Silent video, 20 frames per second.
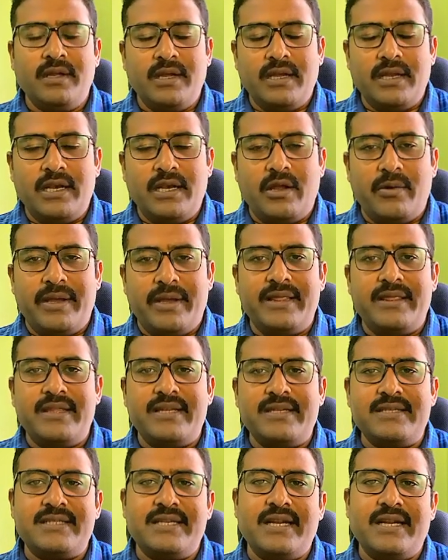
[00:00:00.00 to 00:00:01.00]
Now, in
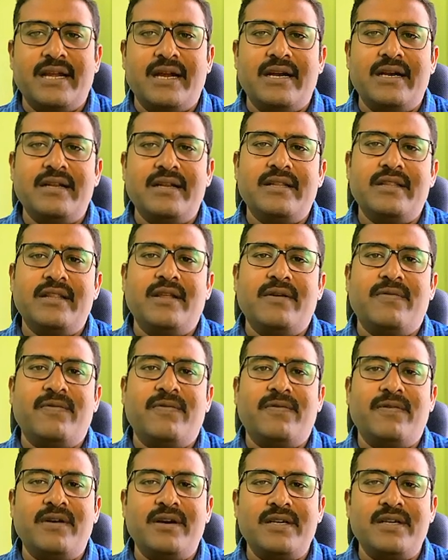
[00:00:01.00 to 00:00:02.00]
this regard, the
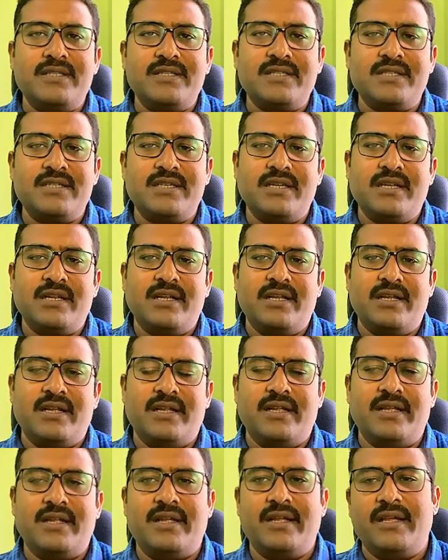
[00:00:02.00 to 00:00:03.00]
first
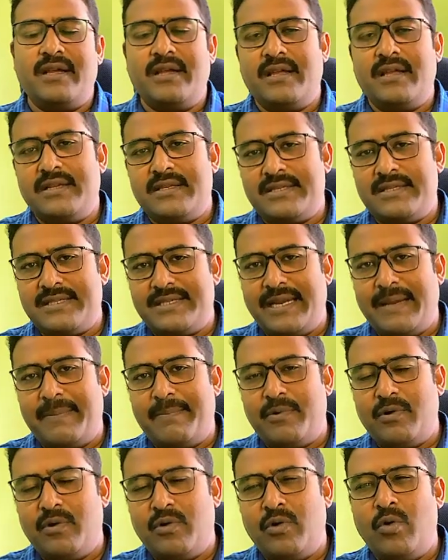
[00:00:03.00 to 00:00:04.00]

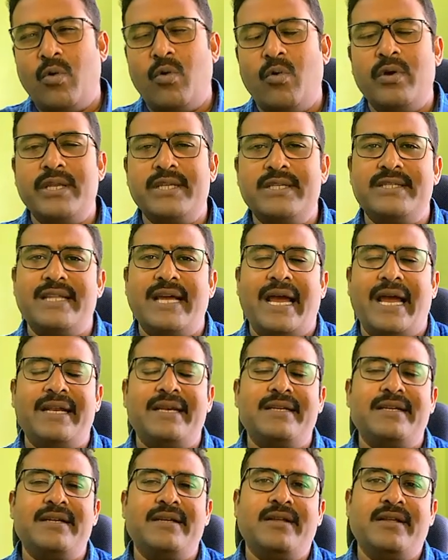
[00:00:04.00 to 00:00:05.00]
step to know is
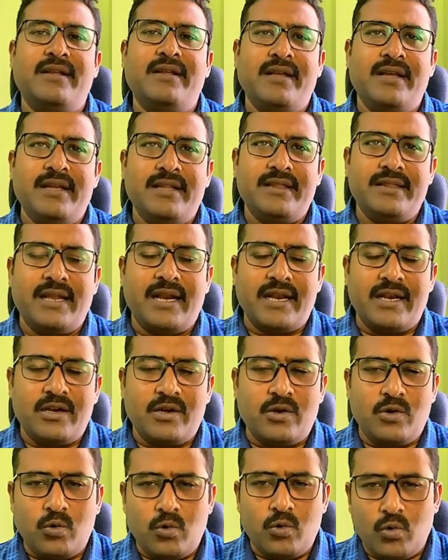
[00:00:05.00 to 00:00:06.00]
that there are
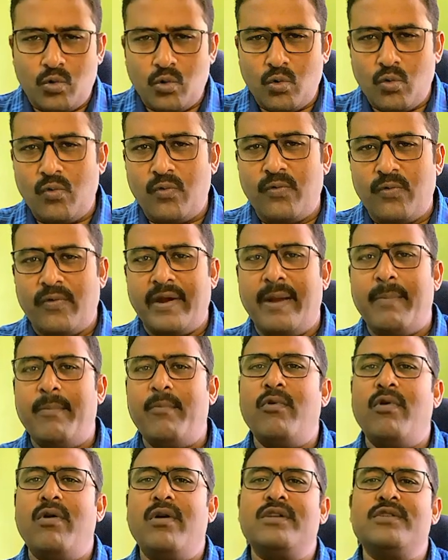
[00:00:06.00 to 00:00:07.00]
two
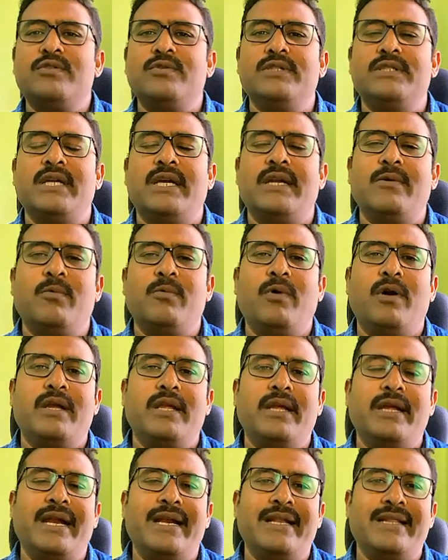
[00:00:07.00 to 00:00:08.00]
frameworks which are
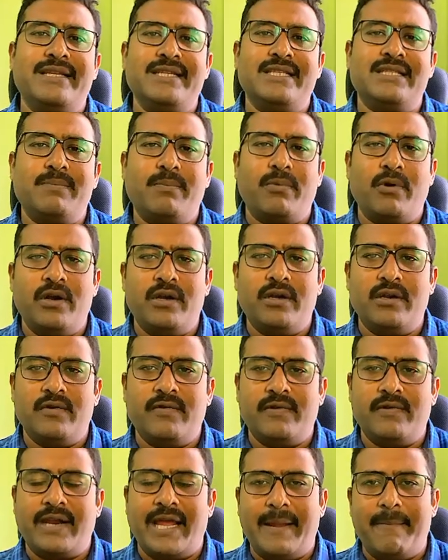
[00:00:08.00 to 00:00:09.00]
working at this point
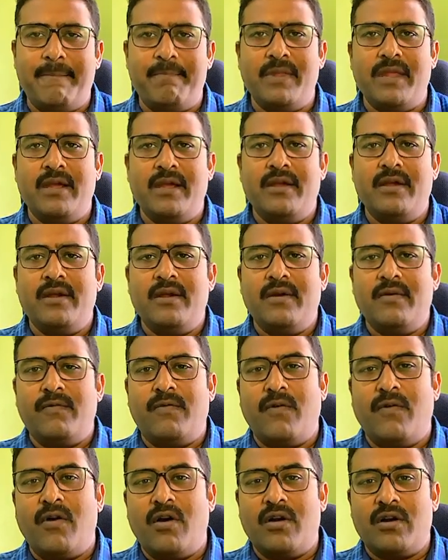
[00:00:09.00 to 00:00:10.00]
of time
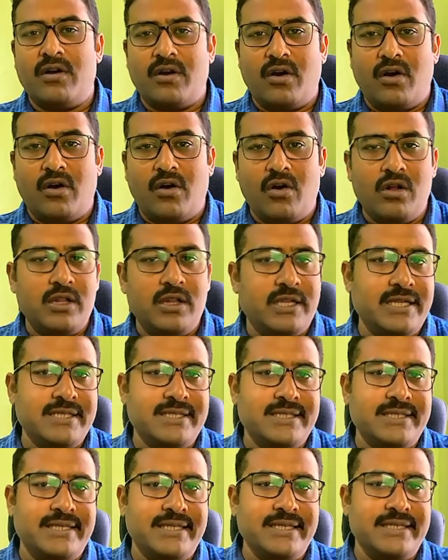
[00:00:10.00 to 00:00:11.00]
for all
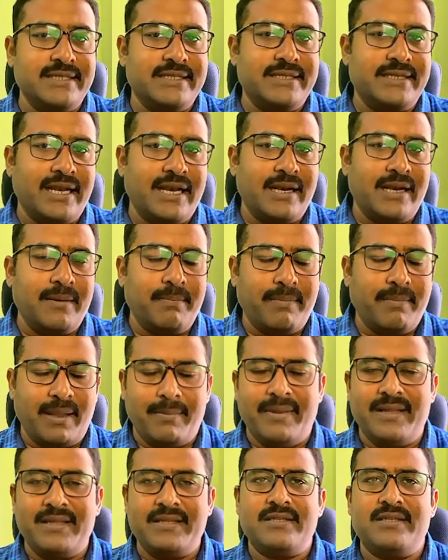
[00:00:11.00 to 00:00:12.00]
these digital
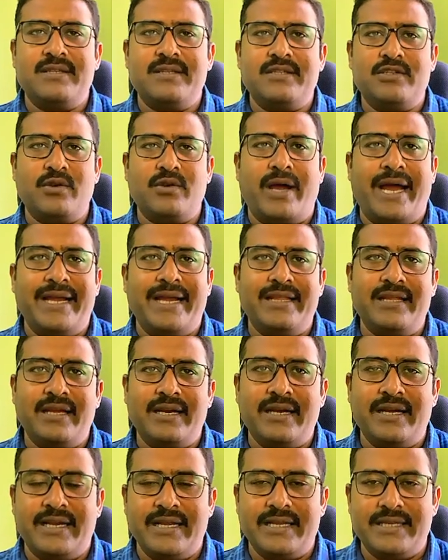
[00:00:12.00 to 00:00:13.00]
payments. So
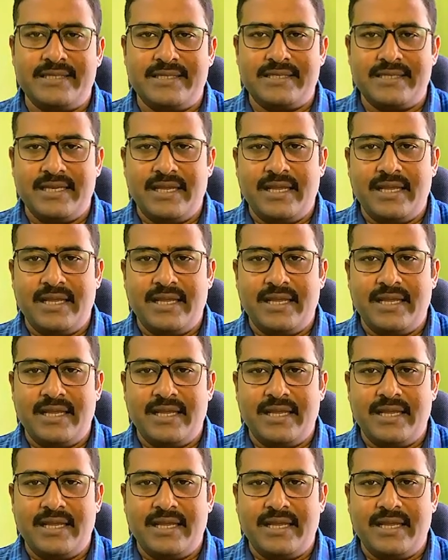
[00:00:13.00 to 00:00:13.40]
either it is